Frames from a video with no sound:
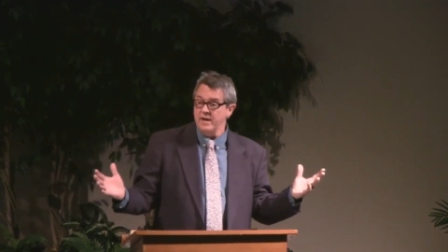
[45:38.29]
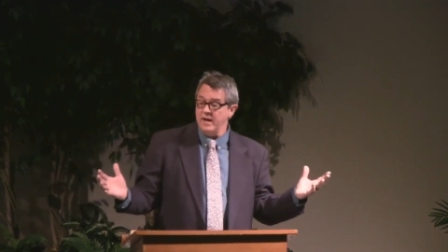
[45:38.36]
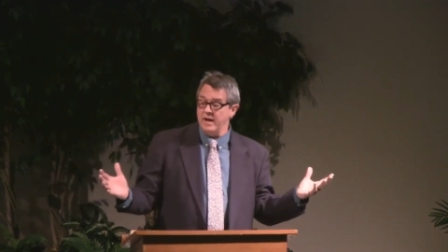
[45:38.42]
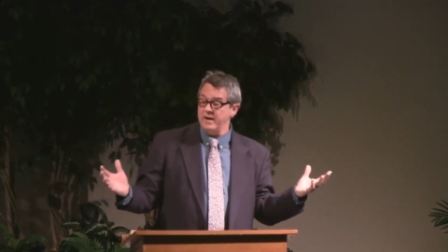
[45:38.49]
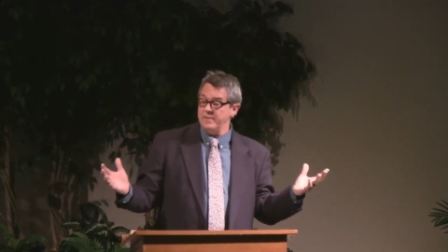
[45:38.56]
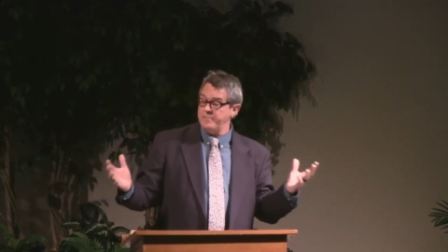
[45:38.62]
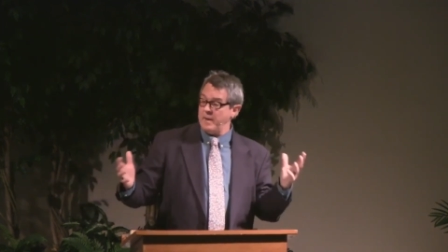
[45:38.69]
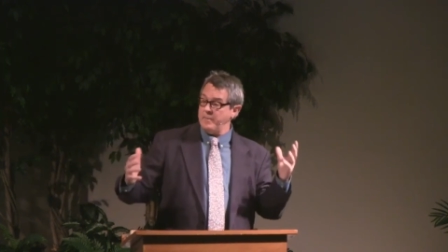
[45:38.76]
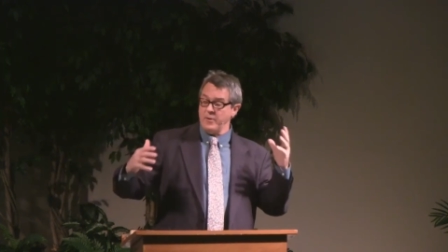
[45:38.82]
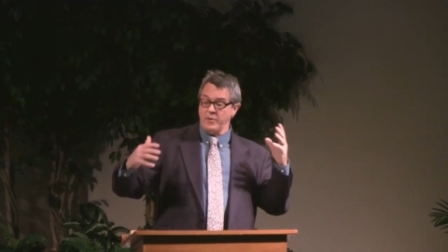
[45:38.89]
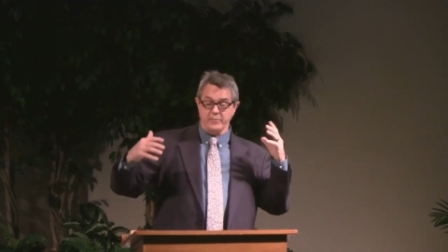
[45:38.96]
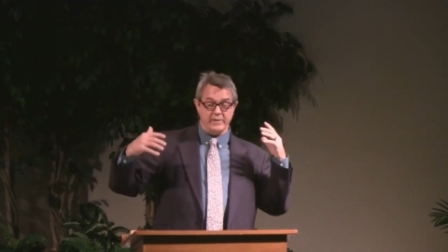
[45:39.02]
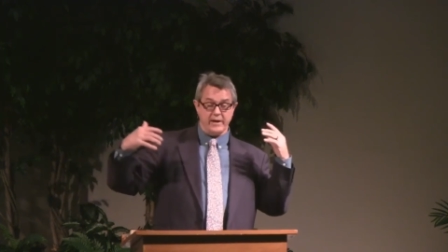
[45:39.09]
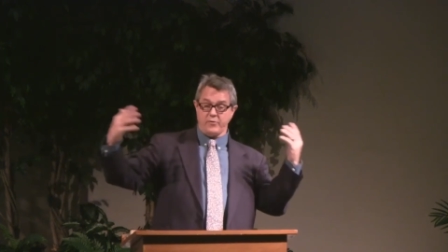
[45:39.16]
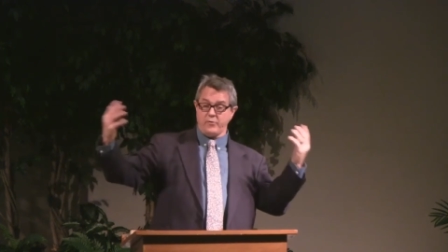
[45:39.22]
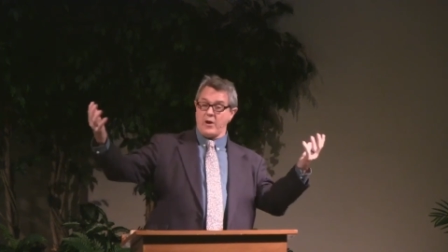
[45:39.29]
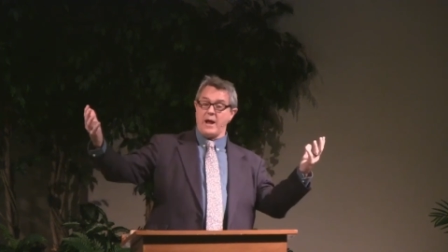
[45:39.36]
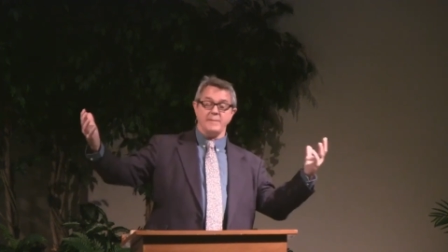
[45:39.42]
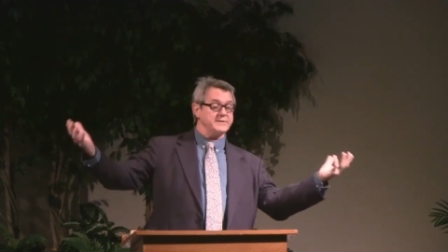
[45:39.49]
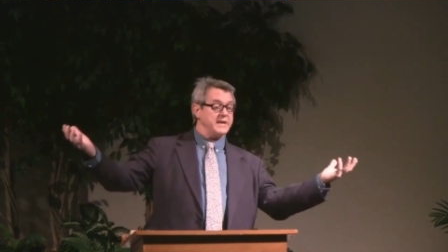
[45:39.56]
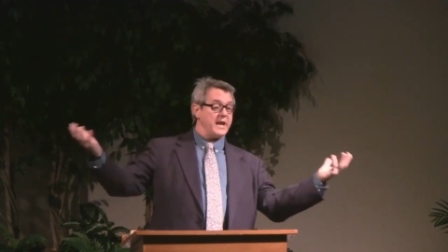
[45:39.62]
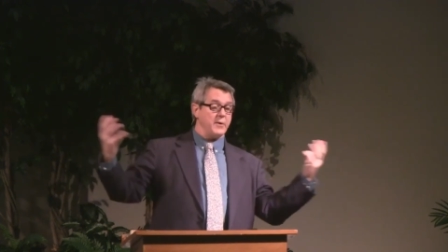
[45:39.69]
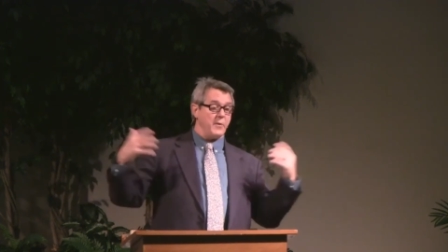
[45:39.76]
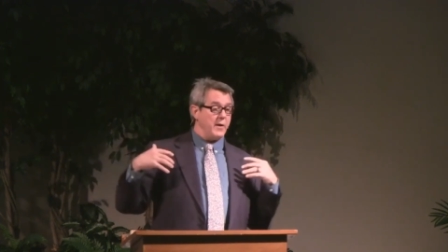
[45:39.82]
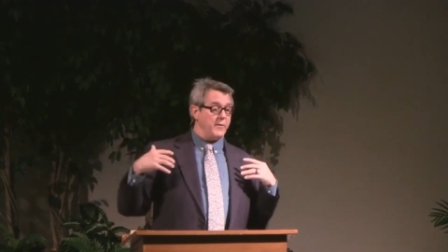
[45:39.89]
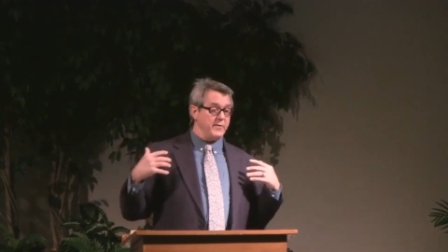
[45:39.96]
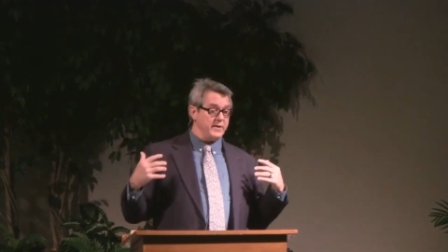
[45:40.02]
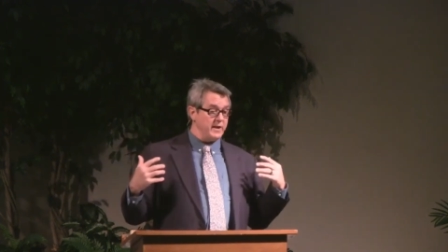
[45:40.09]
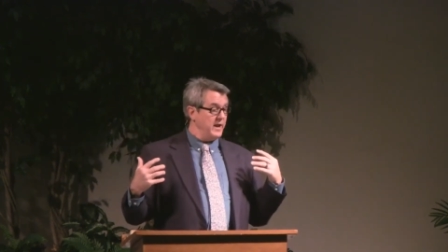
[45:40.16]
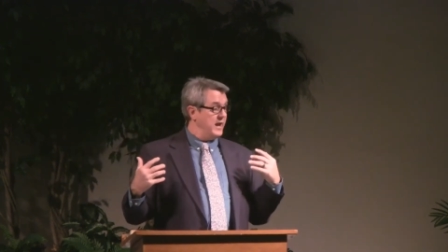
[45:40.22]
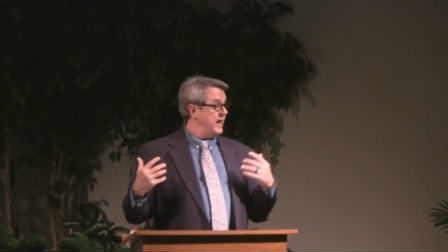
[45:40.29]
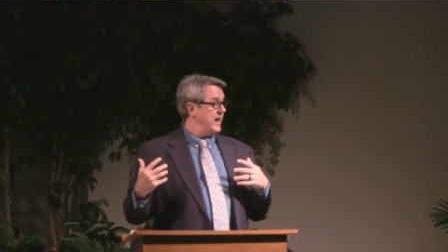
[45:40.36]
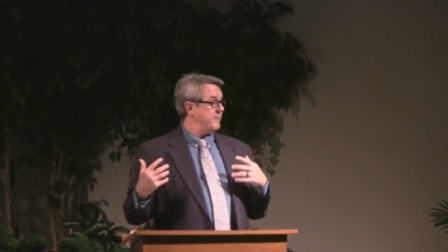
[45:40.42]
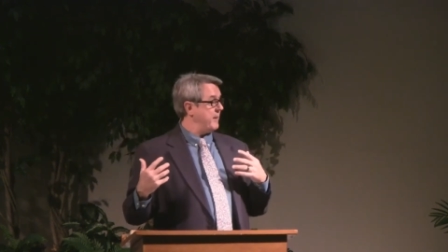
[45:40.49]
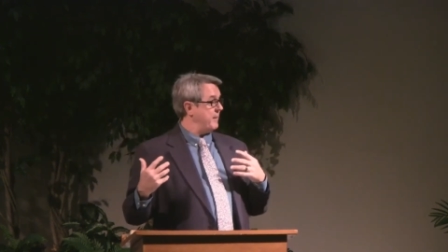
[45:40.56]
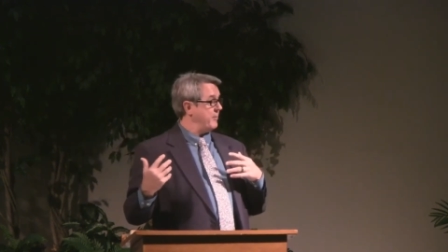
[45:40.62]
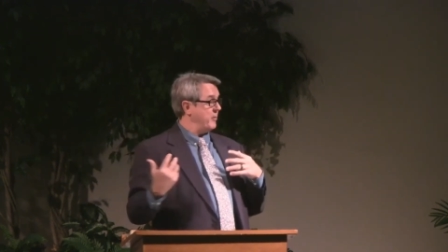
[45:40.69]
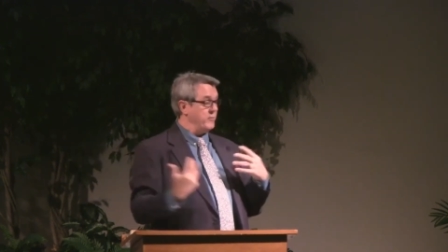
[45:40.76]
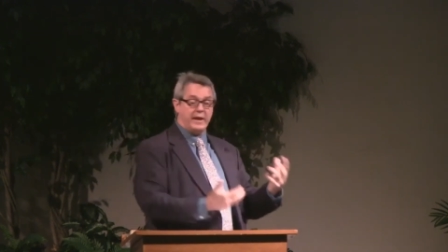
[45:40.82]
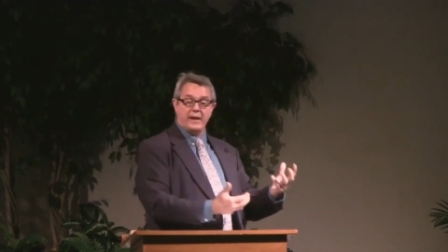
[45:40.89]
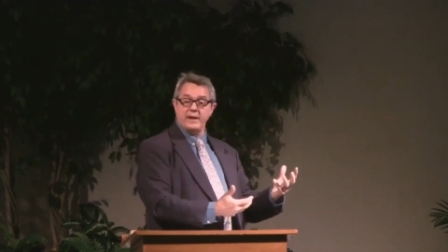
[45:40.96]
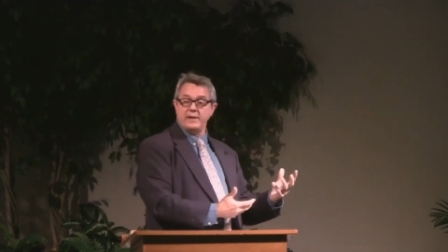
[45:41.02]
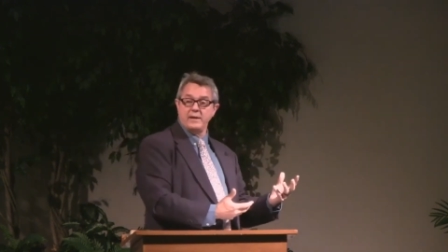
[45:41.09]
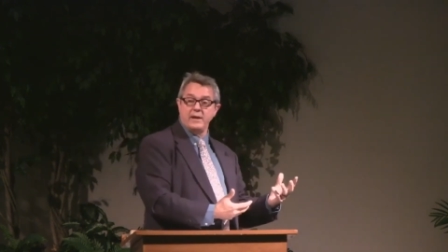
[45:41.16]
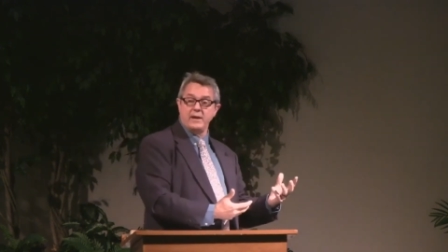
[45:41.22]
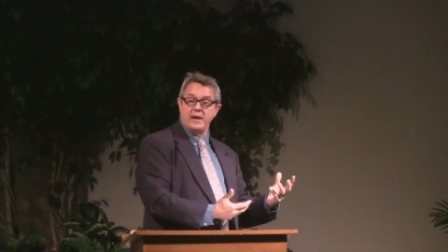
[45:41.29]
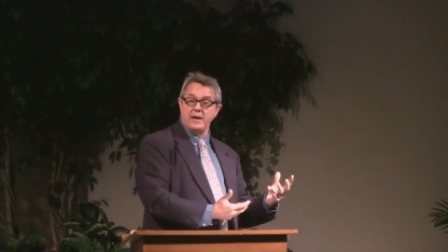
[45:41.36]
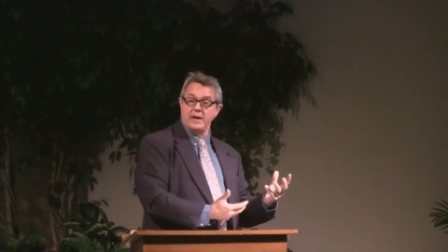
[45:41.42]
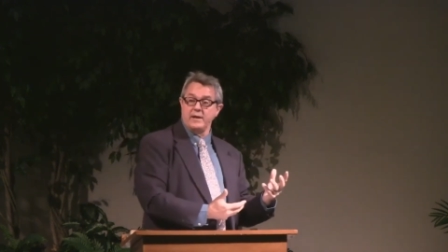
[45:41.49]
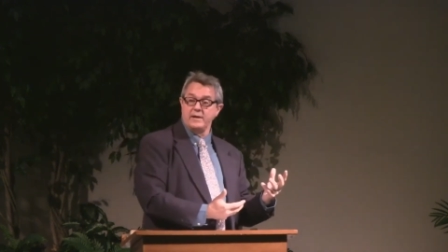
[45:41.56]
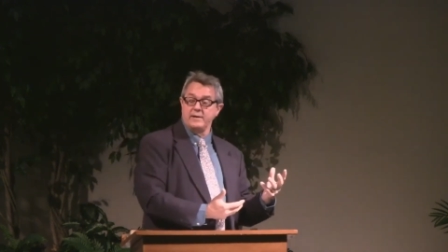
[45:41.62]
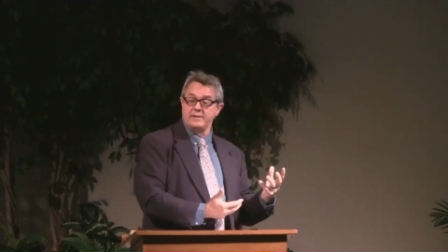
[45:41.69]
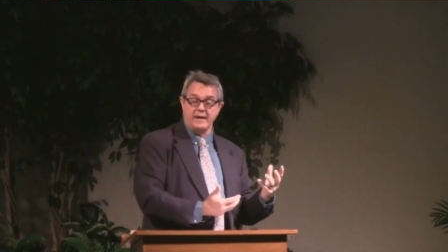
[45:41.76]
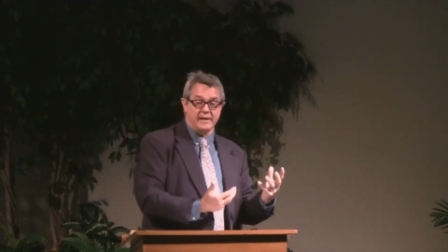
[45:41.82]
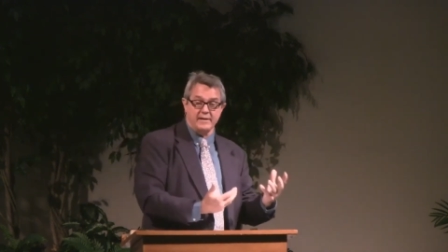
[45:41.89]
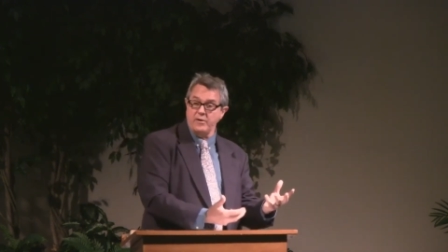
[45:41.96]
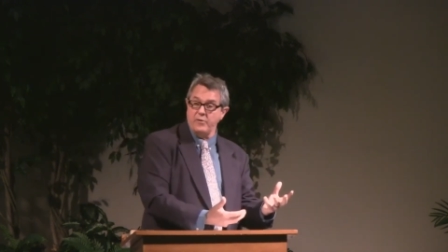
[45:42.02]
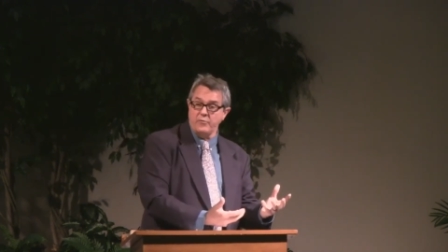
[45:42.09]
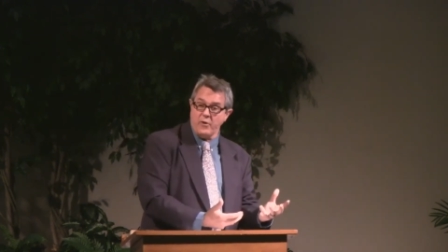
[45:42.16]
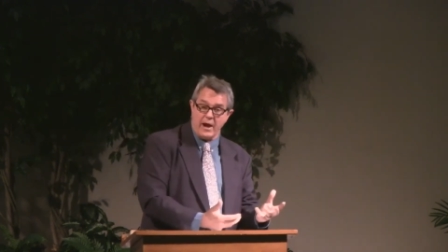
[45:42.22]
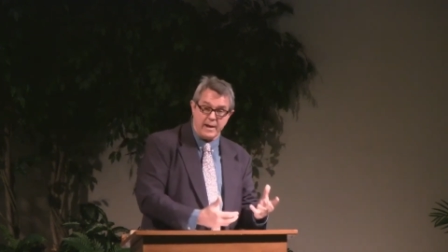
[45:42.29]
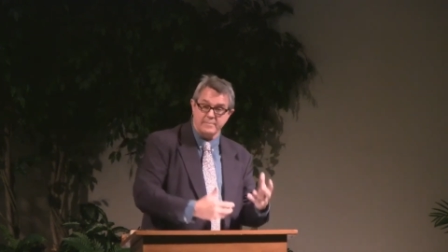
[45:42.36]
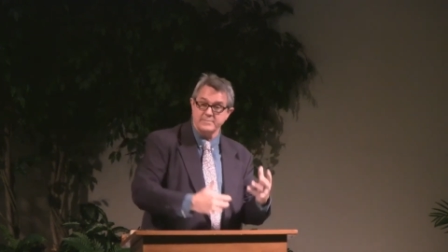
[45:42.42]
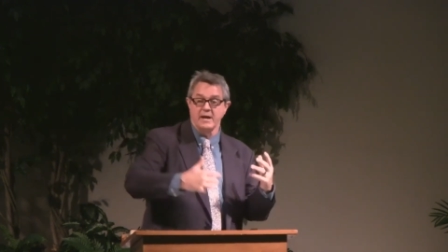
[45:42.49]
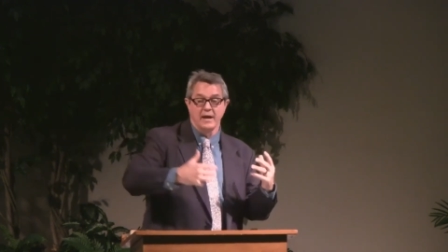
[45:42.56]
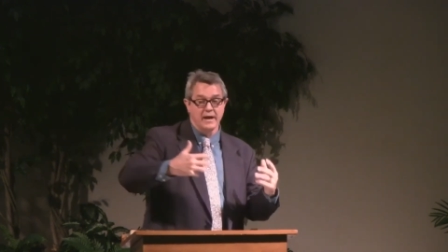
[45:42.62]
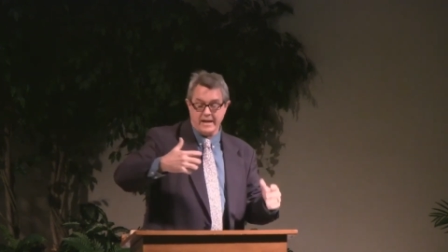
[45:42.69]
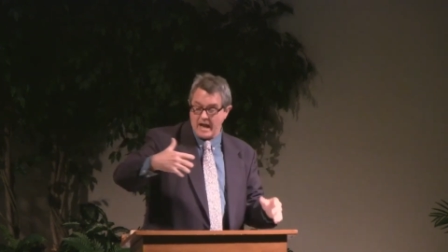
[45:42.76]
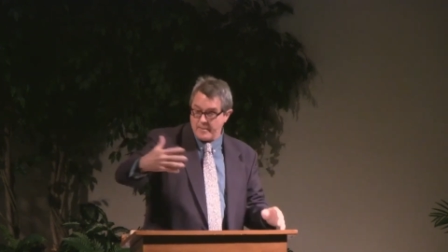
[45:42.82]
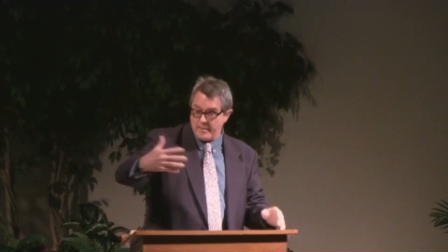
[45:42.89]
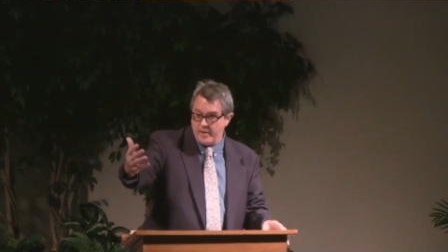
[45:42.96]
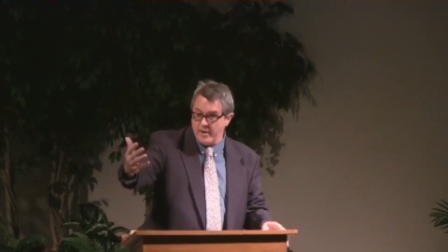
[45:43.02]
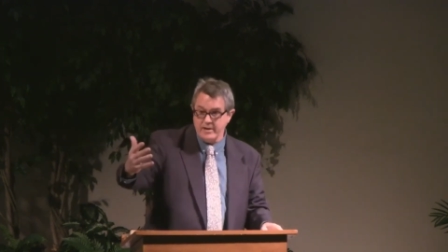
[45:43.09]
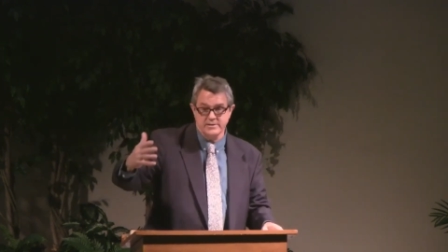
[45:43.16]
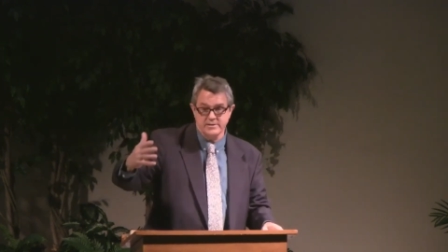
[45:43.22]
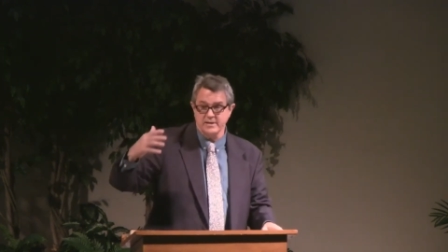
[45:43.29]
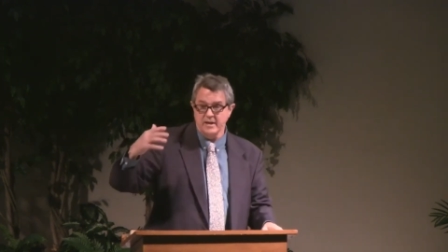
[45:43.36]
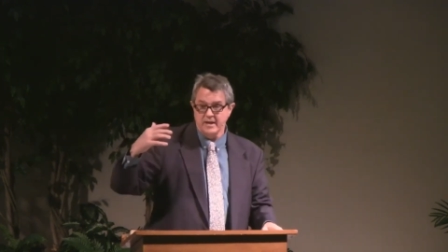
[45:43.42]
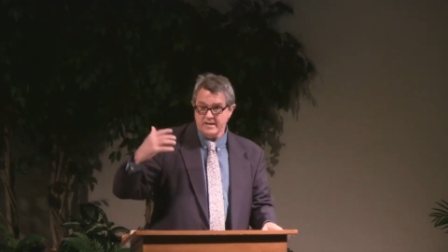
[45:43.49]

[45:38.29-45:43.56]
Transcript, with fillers: uh, people who did crimes got away with it, and people who didn't, uh, didn't do crimes got punished.